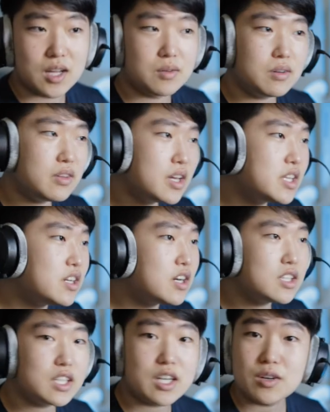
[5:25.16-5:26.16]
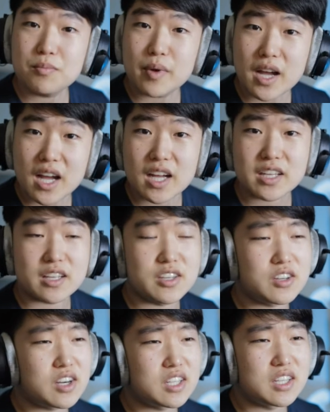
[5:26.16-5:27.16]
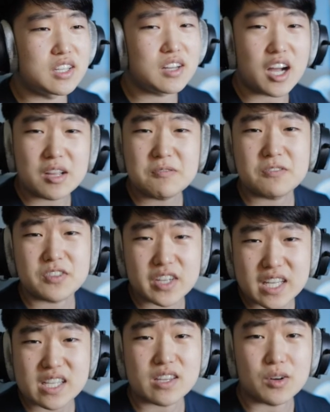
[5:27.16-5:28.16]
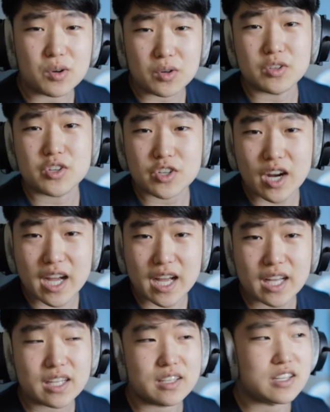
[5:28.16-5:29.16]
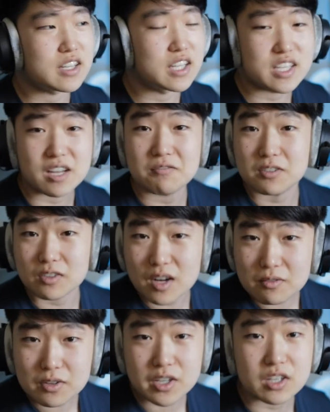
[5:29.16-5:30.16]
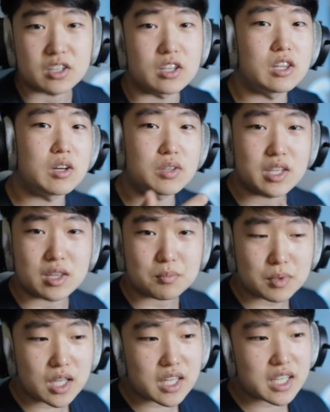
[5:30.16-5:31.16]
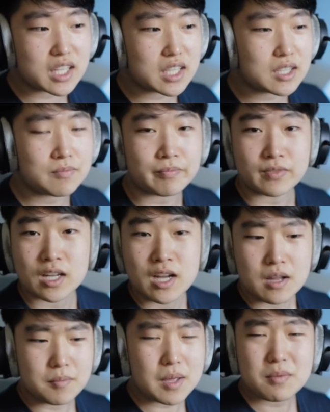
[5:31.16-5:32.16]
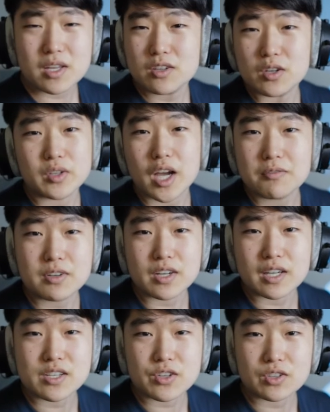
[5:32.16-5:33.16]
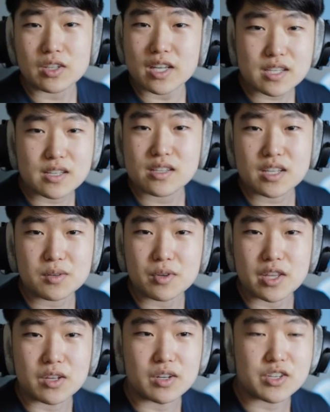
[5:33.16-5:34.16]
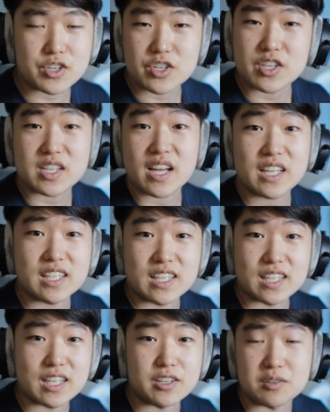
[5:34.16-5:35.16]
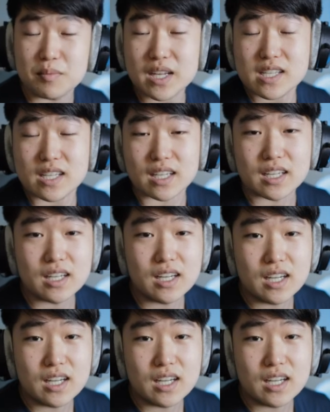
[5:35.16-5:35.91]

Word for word: Well, then you got to go back and you got to unfreeze the whole track. It's going to take forever. You're going to load in the plugin Maybe you don't have your external SSD with you because you're just editing and you're mixing.